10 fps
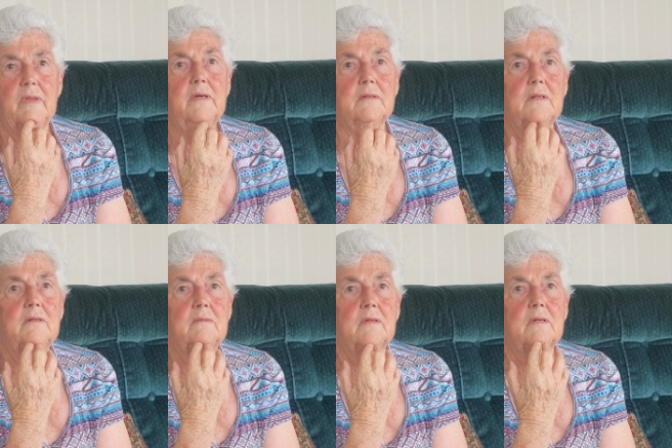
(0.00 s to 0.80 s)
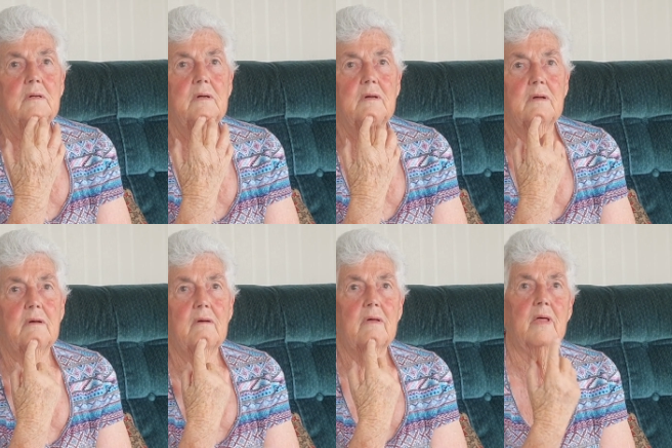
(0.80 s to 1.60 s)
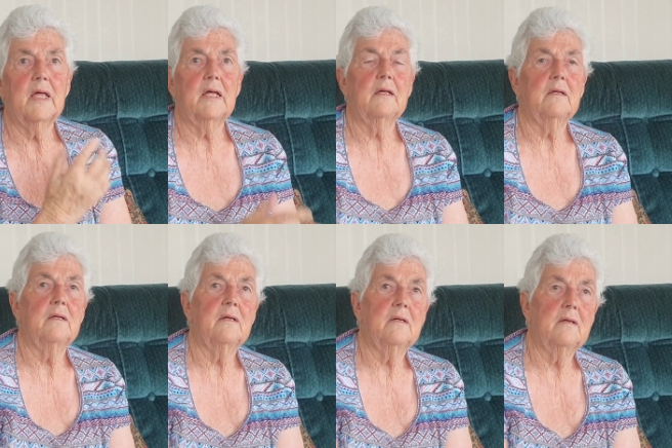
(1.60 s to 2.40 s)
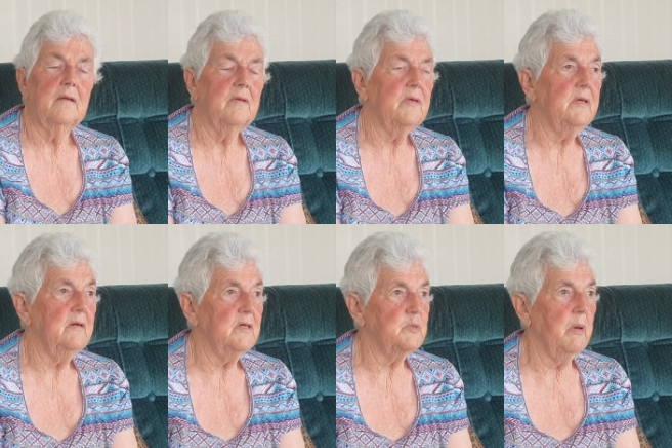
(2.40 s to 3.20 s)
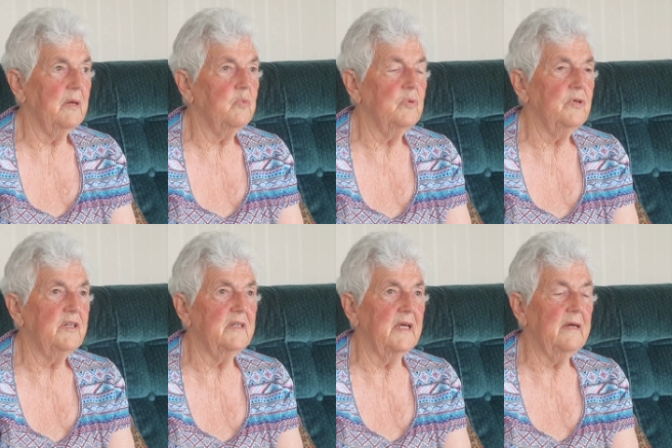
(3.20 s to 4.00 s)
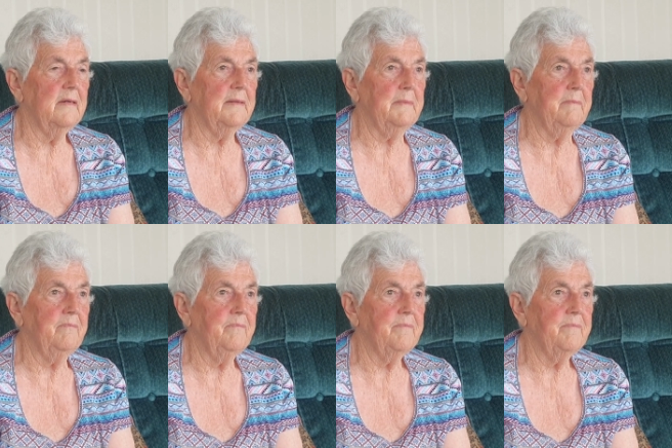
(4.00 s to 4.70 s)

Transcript: Yeah. Wow. Yeah, I was back working. Um.